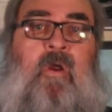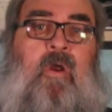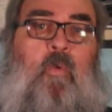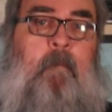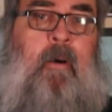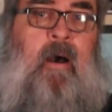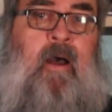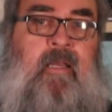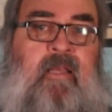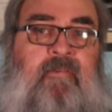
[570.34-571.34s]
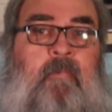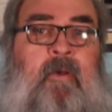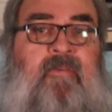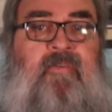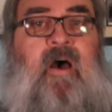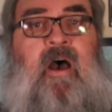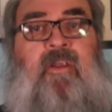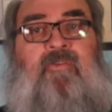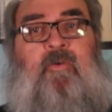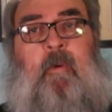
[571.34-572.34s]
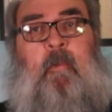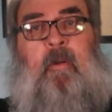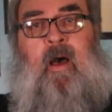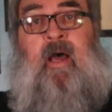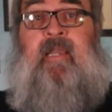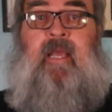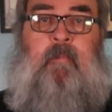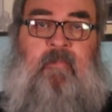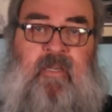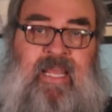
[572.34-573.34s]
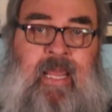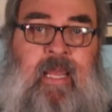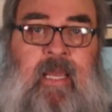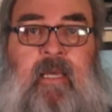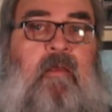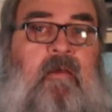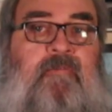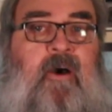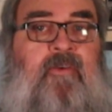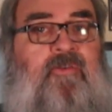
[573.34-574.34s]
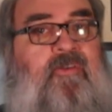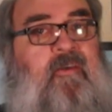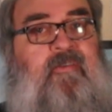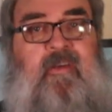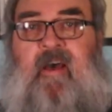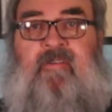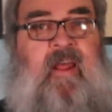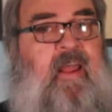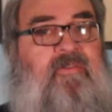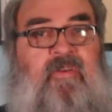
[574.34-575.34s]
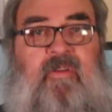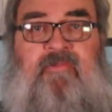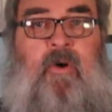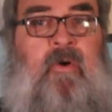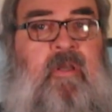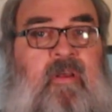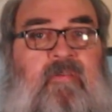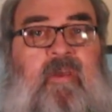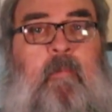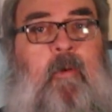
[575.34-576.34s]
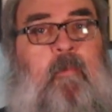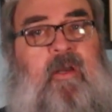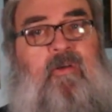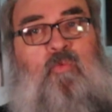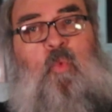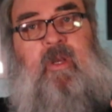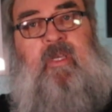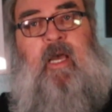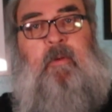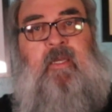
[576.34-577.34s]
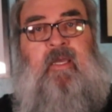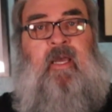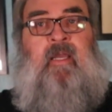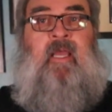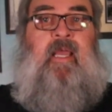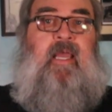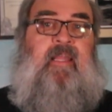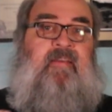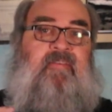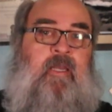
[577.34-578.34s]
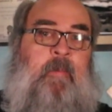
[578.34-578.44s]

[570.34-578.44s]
where Bond gets a massage from a blonde named Dink. Foster says he doesn't answer the phone in December because one time he did, and they sent him